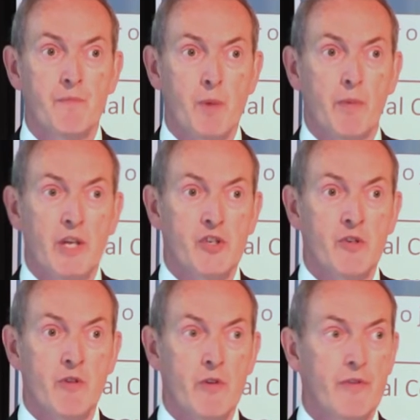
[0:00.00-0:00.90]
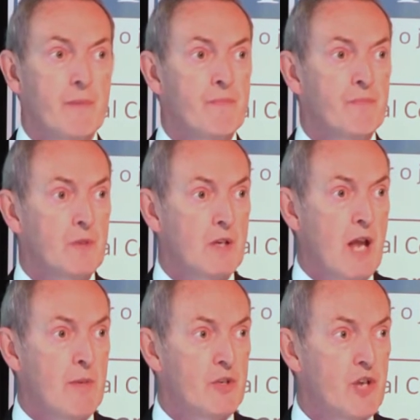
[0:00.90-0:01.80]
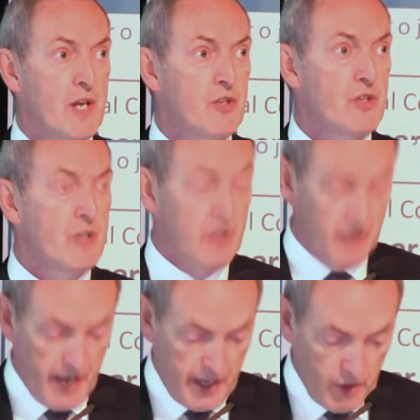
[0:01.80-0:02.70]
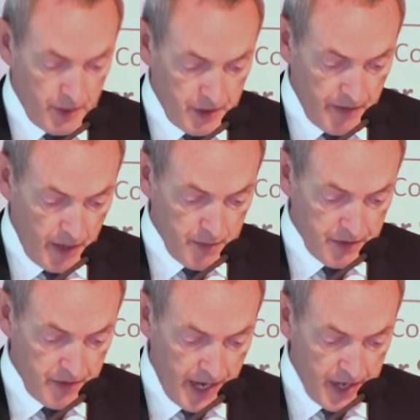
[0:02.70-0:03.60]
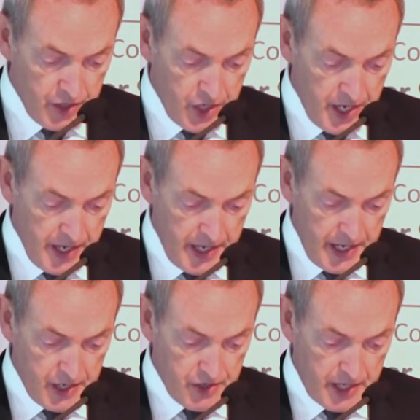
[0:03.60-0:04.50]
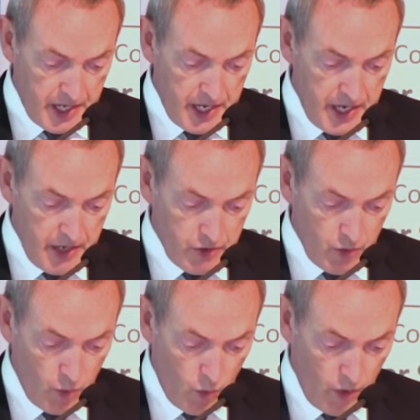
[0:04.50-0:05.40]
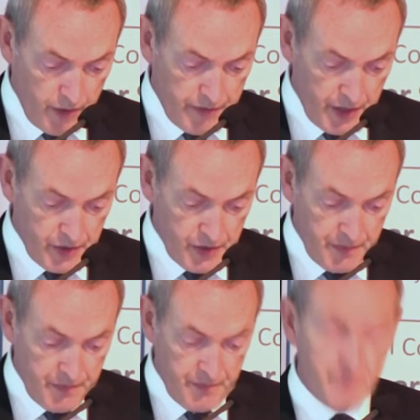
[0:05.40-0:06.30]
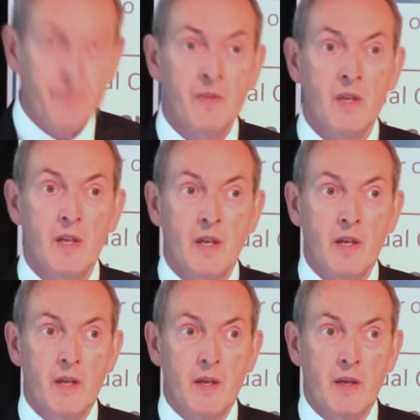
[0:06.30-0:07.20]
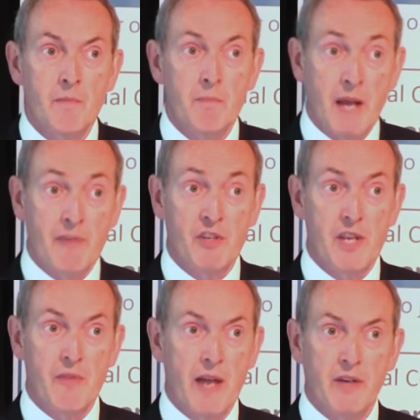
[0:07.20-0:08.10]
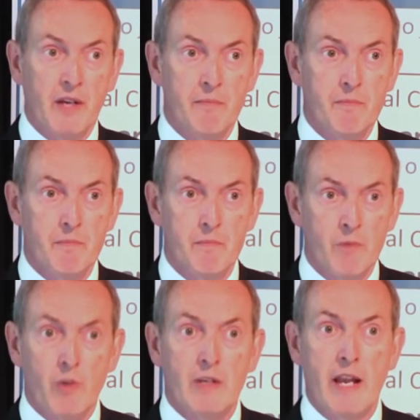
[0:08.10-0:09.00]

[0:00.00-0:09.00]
Population growth, climate change, economic development. Energy is the key to all of those. But having said that, I'm not